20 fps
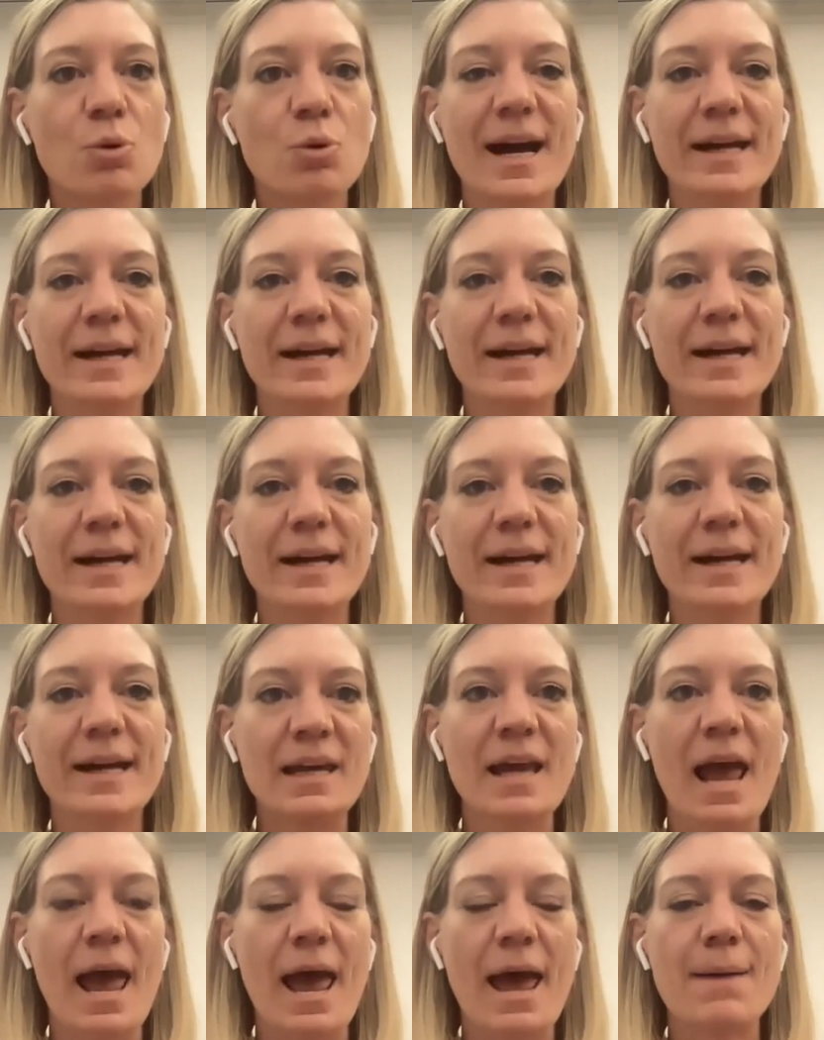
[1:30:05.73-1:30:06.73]
9
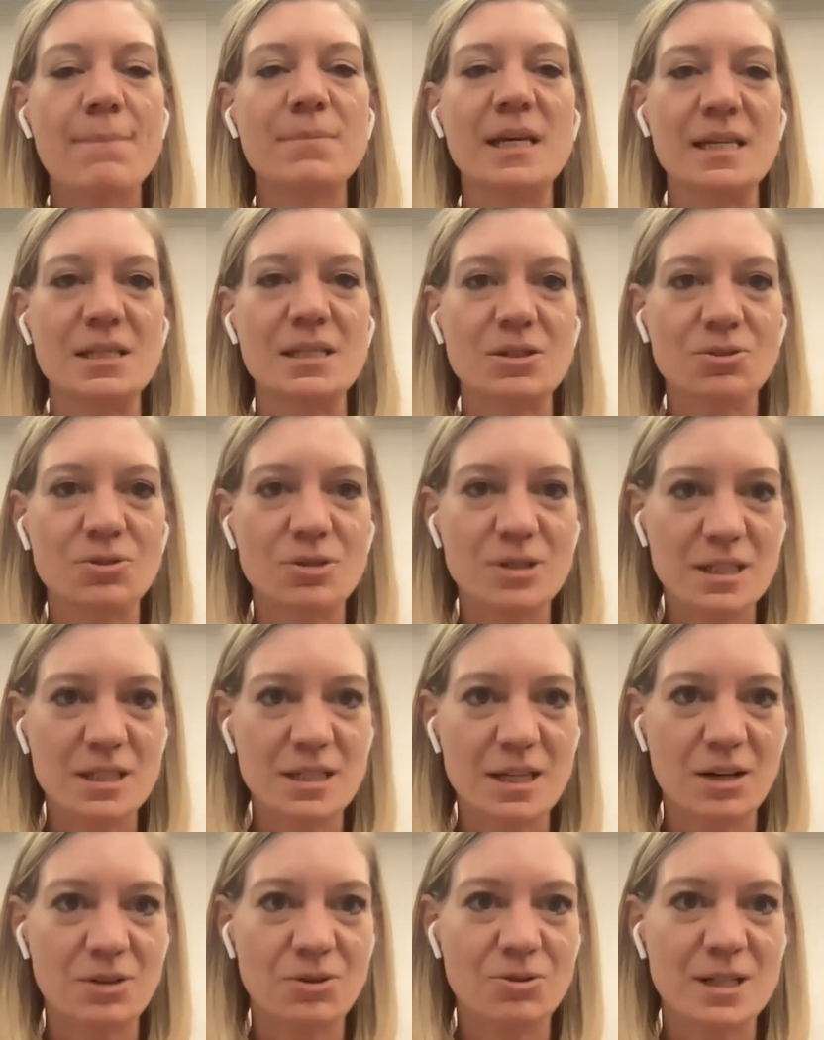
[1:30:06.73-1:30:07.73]
a.m. Eastern
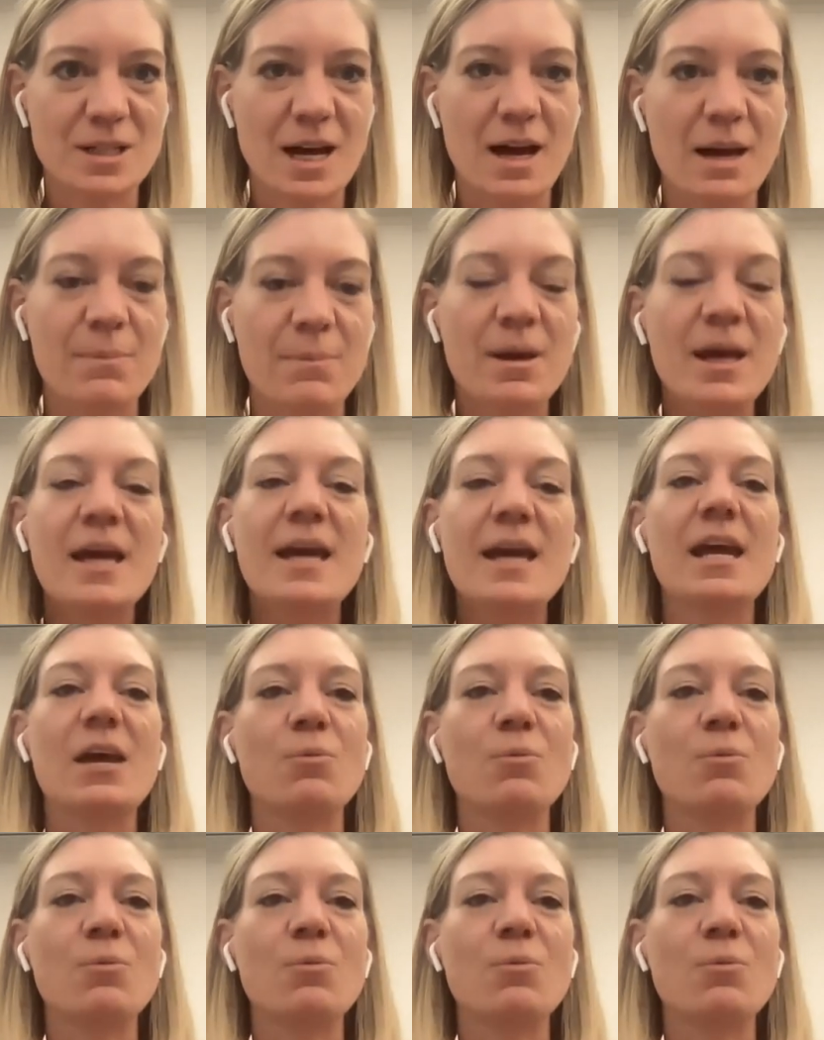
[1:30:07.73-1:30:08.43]
Standard Time.